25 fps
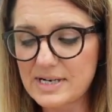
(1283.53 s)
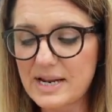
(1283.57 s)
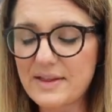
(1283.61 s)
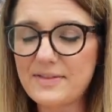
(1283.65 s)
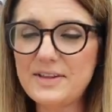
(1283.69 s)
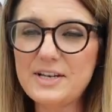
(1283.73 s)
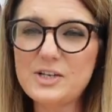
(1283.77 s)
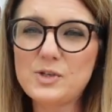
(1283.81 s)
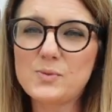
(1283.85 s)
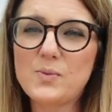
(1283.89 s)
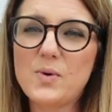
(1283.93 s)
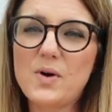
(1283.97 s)
Now
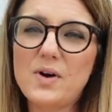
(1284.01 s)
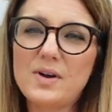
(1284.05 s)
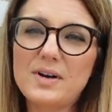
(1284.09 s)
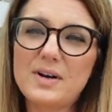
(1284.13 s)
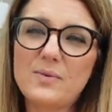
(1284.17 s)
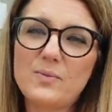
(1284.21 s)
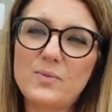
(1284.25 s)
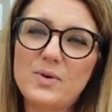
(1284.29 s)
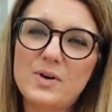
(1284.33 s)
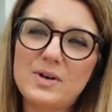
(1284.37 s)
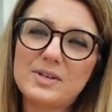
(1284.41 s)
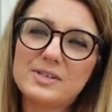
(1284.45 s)
this one
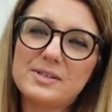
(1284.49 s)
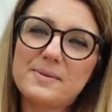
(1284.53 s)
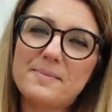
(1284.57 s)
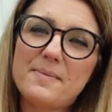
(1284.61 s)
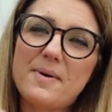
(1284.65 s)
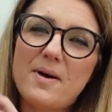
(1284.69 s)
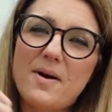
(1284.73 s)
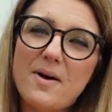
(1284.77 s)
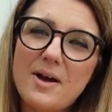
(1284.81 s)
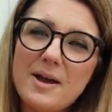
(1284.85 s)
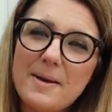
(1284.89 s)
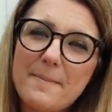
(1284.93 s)
was
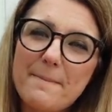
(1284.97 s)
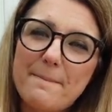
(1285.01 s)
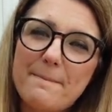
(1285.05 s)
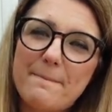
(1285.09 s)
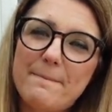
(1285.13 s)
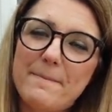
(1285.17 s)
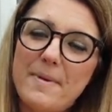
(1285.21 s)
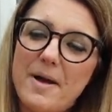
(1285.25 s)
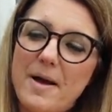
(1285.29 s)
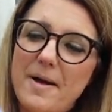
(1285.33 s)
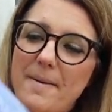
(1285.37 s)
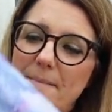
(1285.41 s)
my
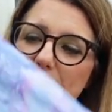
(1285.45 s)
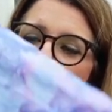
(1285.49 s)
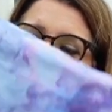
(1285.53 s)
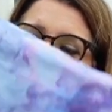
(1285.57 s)
um,